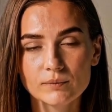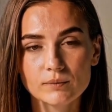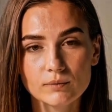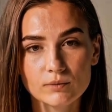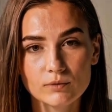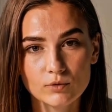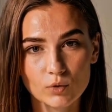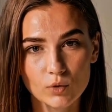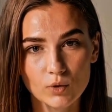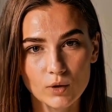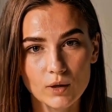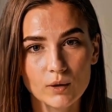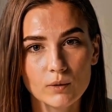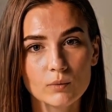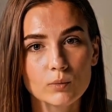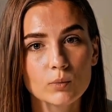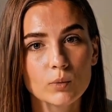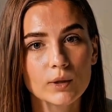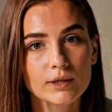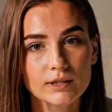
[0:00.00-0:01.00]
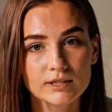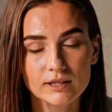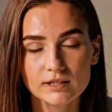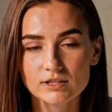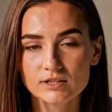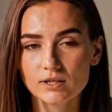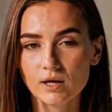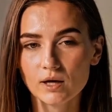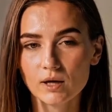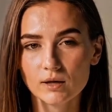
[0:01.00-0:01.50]
4. Once
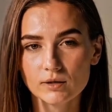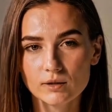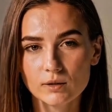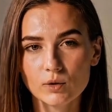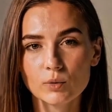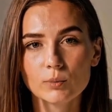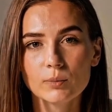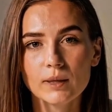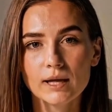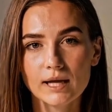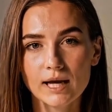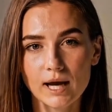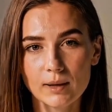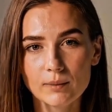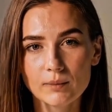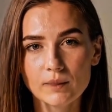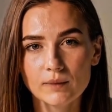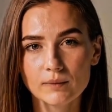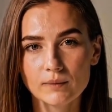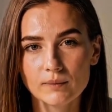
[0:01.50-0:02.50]
installed, open the app.